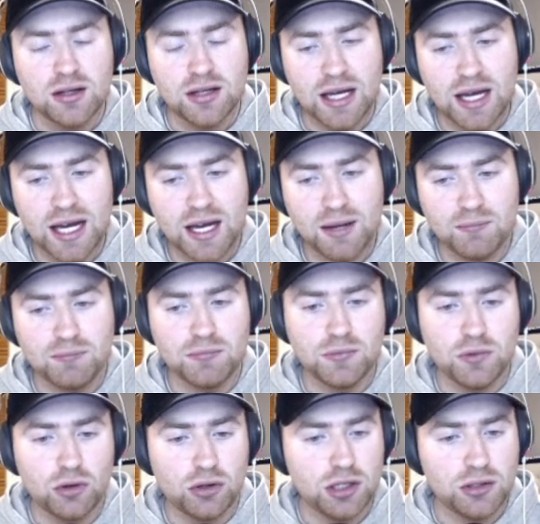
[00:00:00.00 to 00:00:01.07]

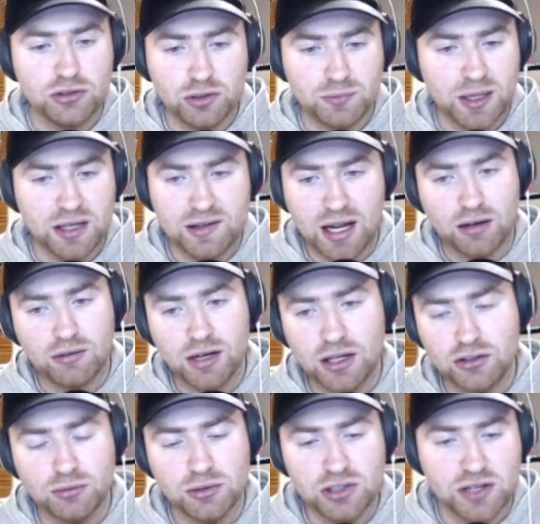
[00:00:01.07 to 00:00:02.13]
Or it'll just be a downgrade
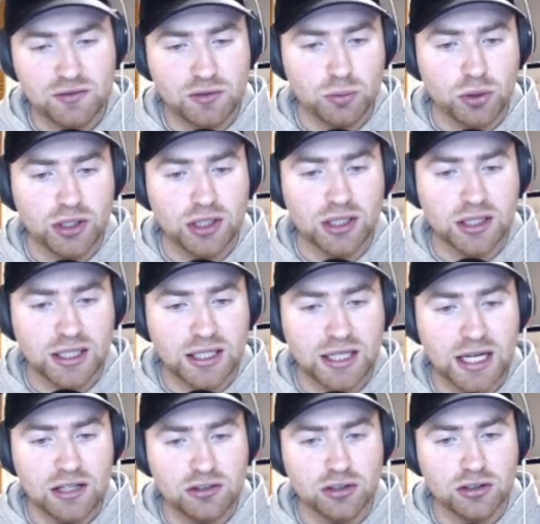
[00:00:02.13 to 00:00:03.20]
to whichever rookie I can
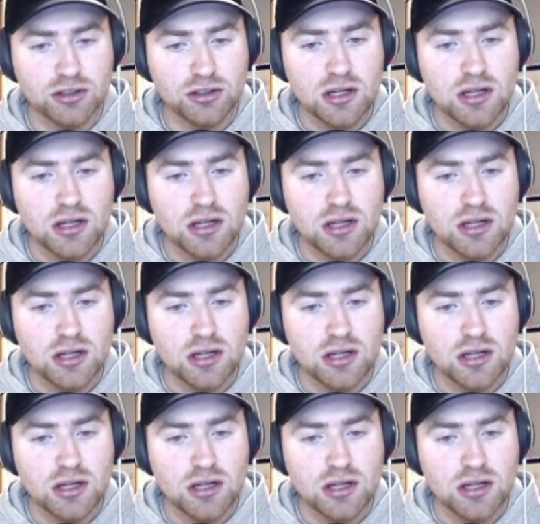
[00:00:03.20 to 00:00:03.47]
get to.